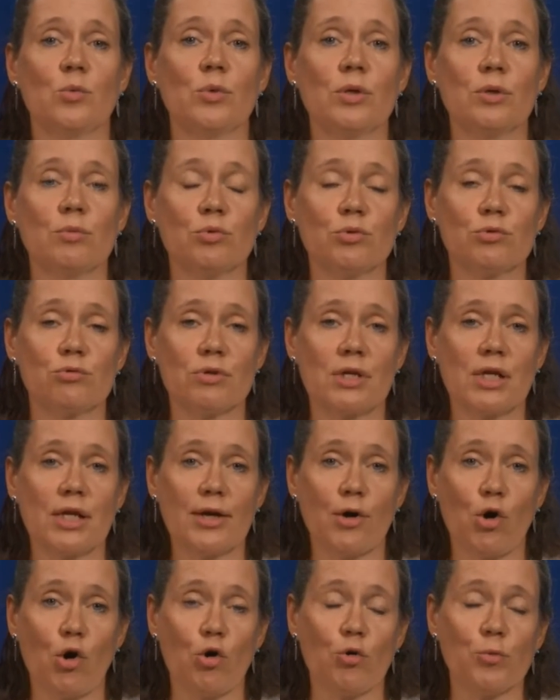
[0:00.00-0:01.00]
we would
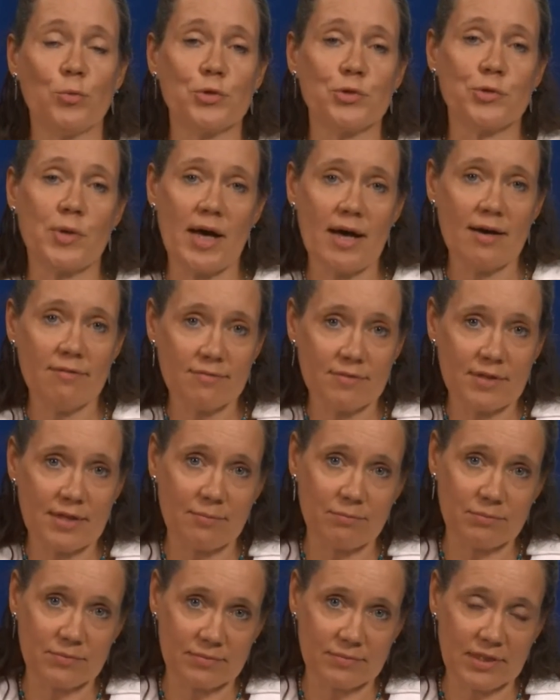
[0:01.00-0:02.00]
really hope to have
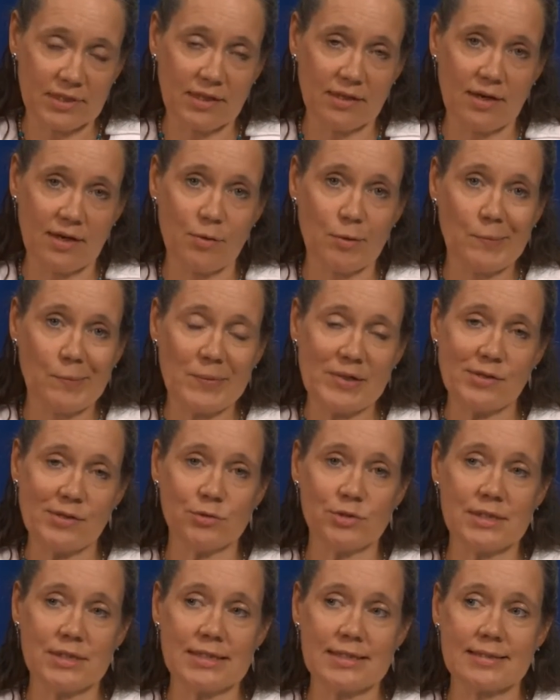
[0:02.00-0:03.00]
them in our
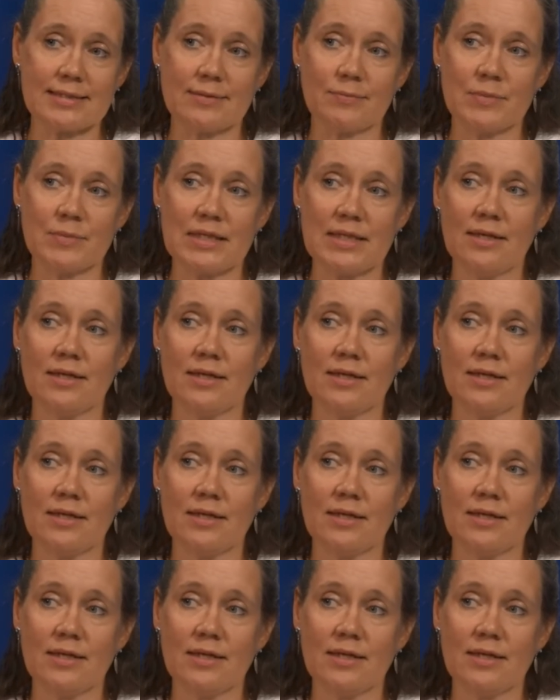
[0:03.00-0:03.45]
power system.